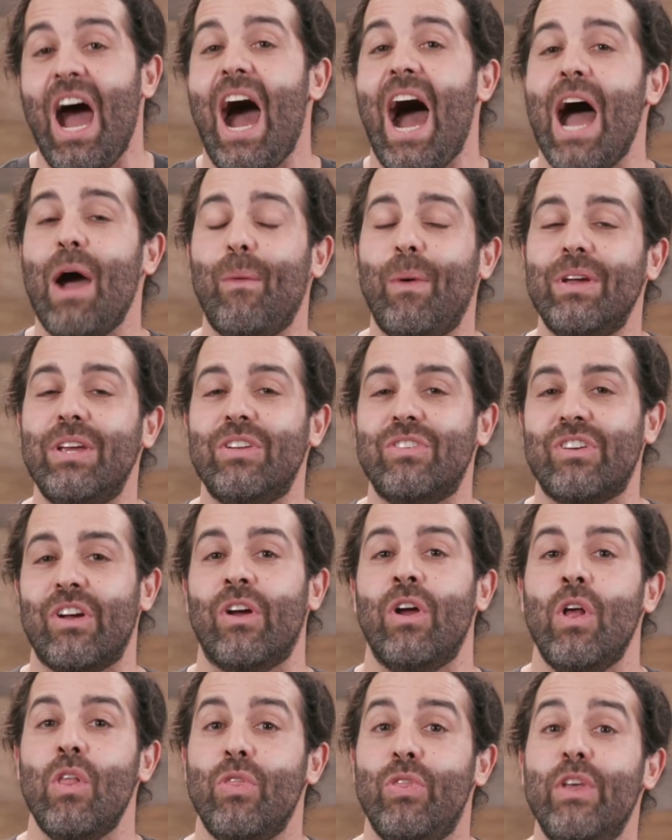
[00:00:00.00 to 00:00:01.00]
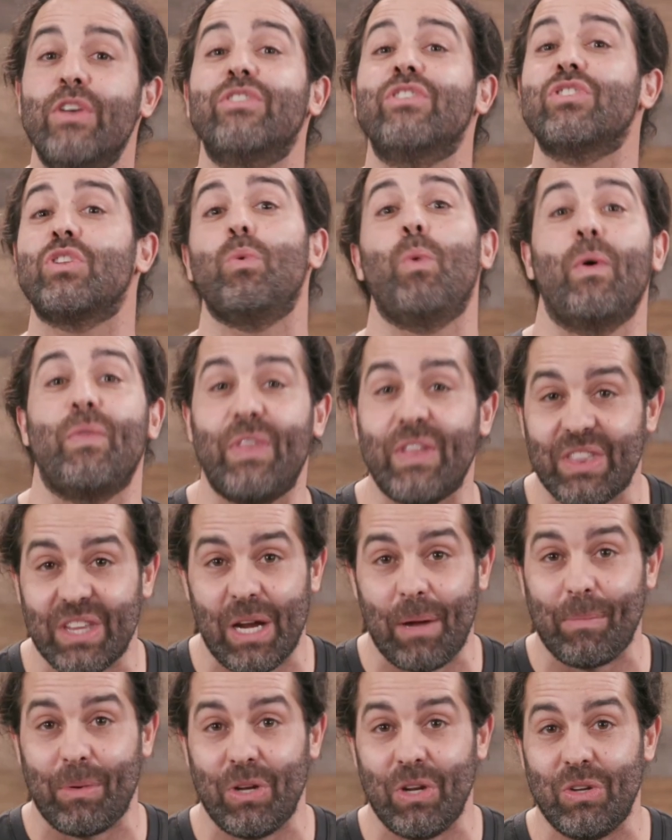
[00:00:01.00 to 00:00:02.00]
I want you to share, this is the one thing
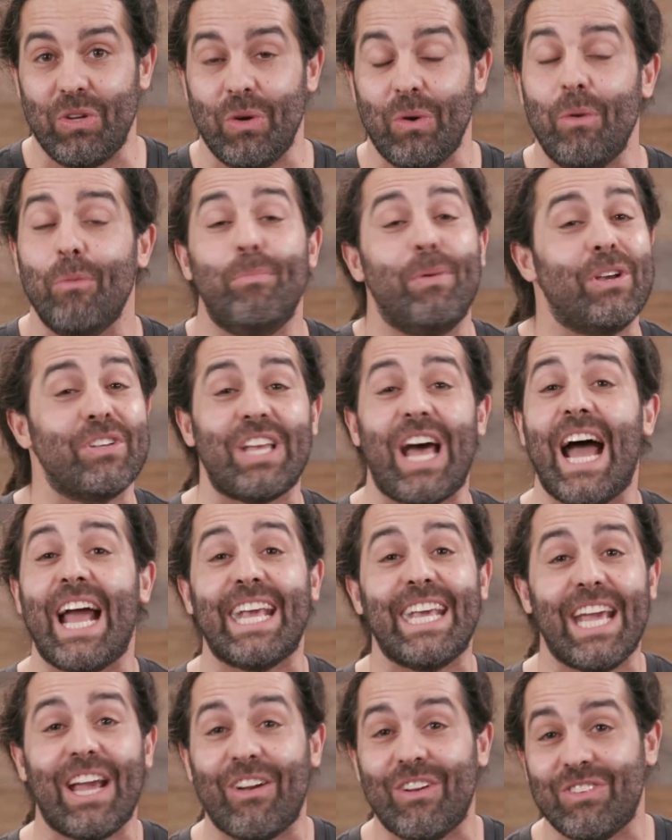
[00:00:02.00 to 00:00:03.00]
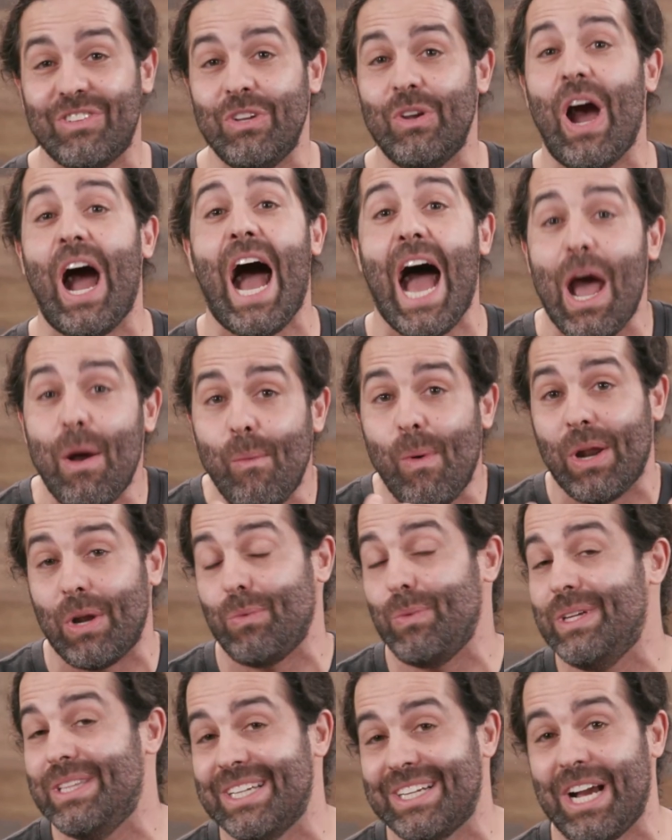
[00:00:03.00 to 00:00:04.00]
that I'm gonna do because I guarantee you, I
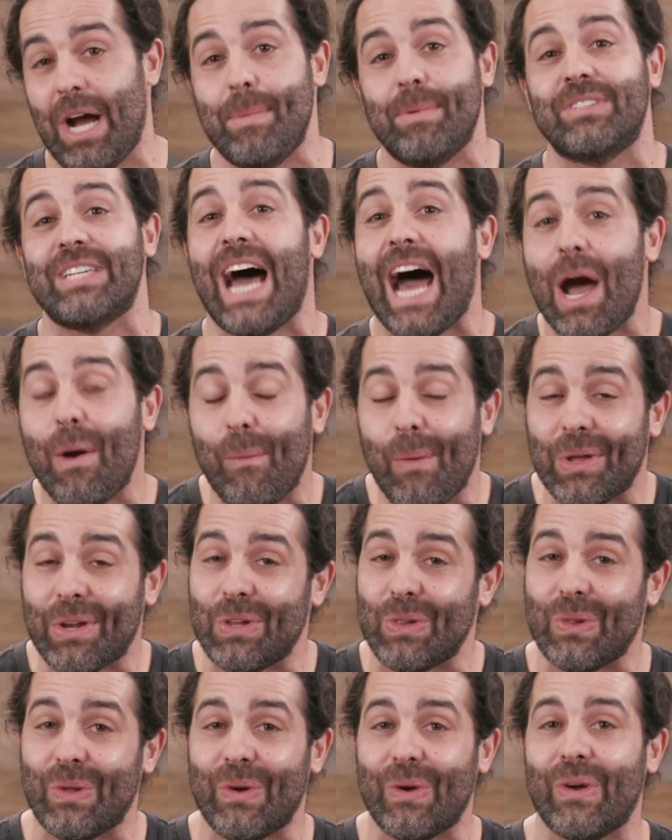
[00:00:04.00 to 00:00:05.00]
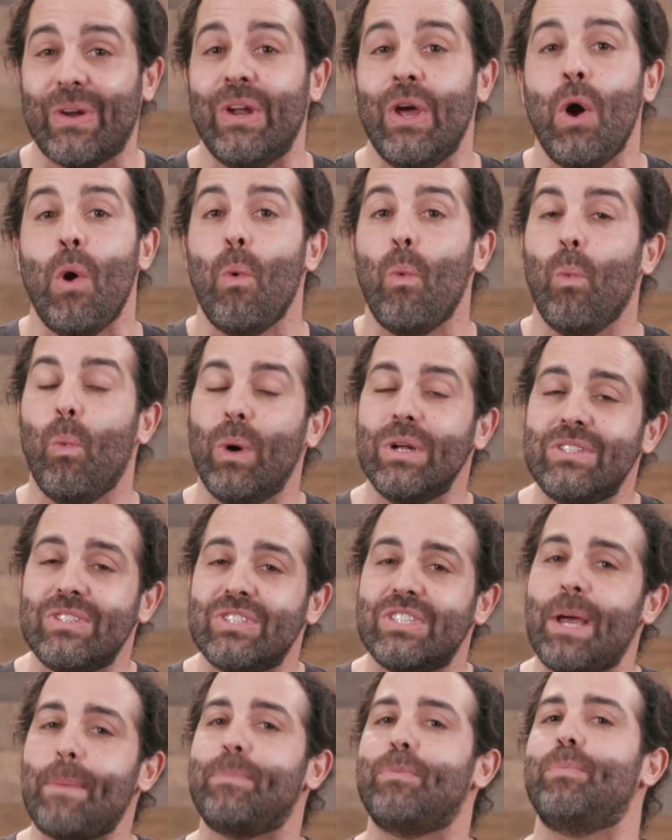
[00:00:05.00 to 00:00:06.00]
wanna read the comments. I wanna learn what
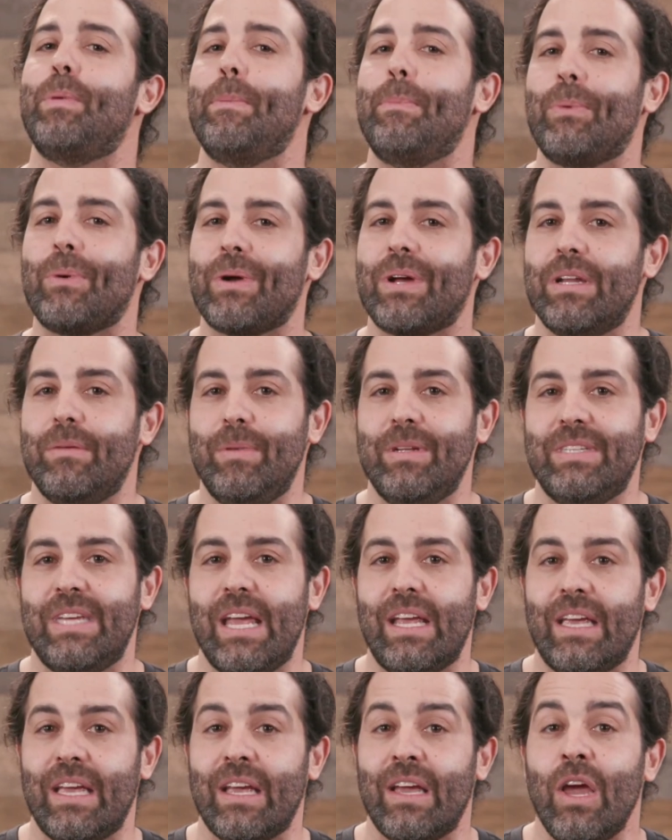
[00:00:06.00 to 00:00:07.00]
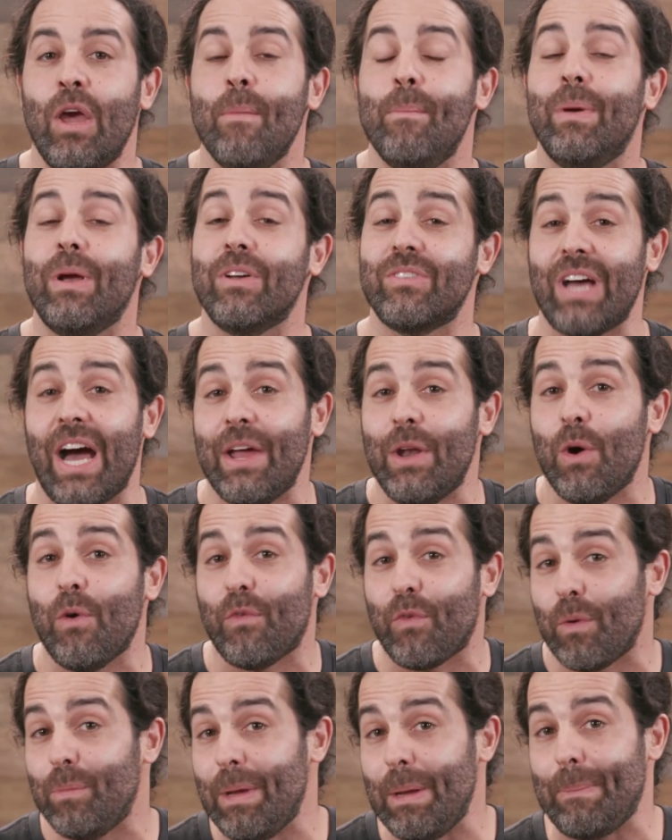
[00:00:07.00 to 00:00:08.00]
steps people are gonna be taking because I
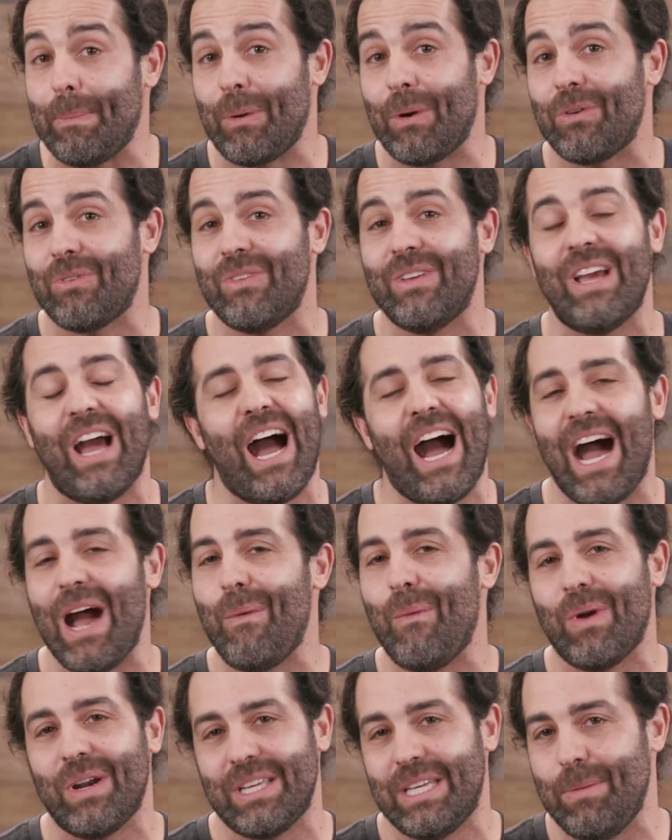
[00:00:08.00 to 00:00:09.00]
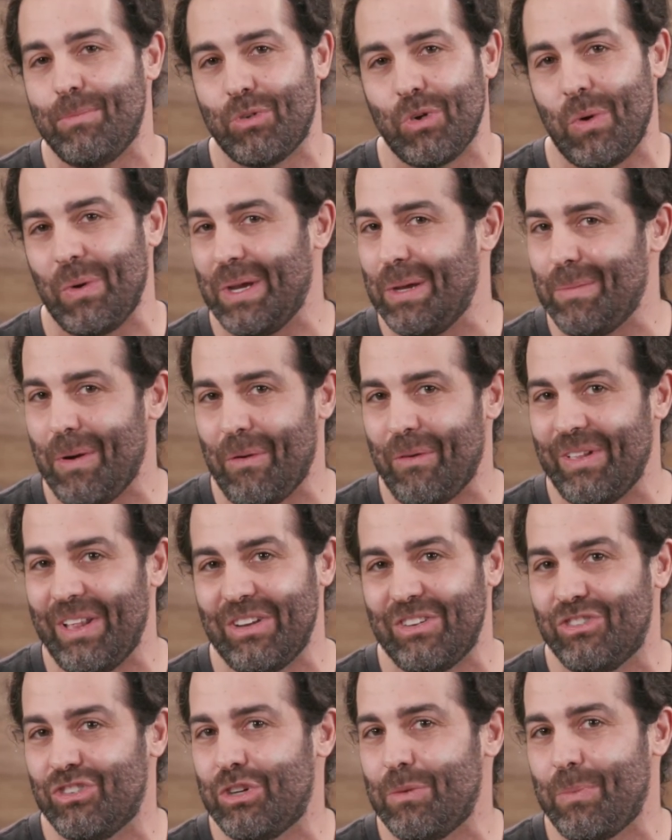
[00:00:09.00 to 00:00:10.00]
know for me personally, I wanna keep growing in my
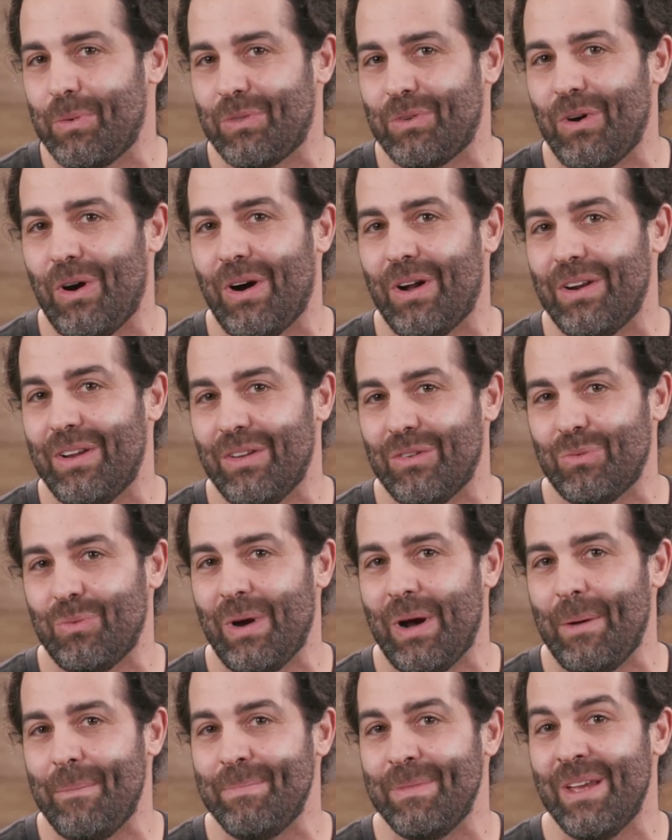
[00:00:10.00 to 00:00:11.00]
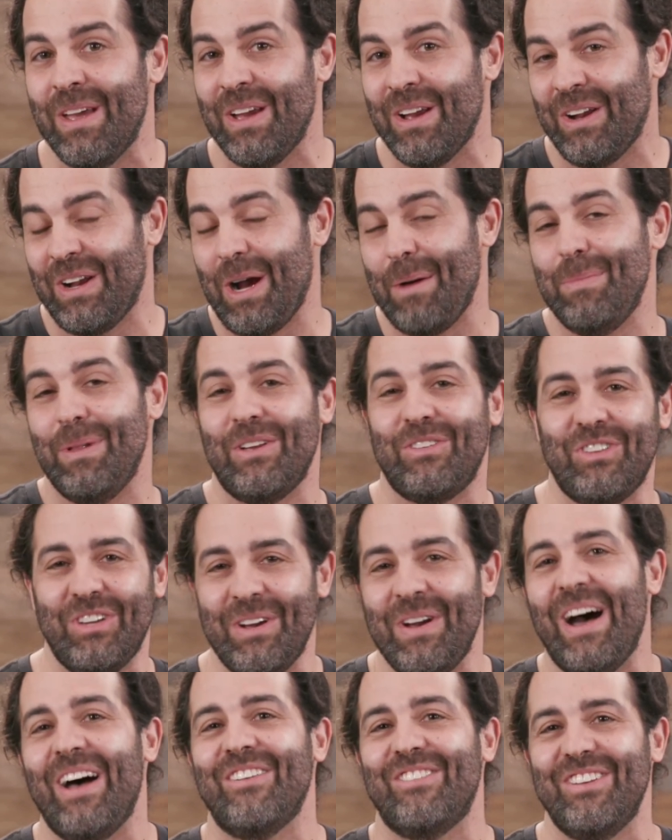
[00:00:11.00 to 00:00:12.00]
relationship with God as well. God bless
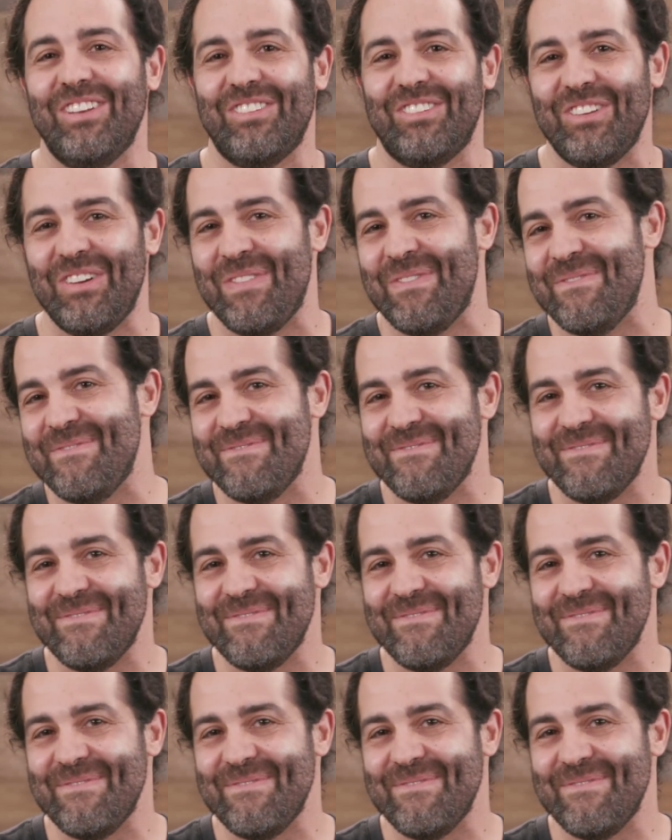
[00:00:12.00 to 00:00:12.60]
you. I'll see you soon.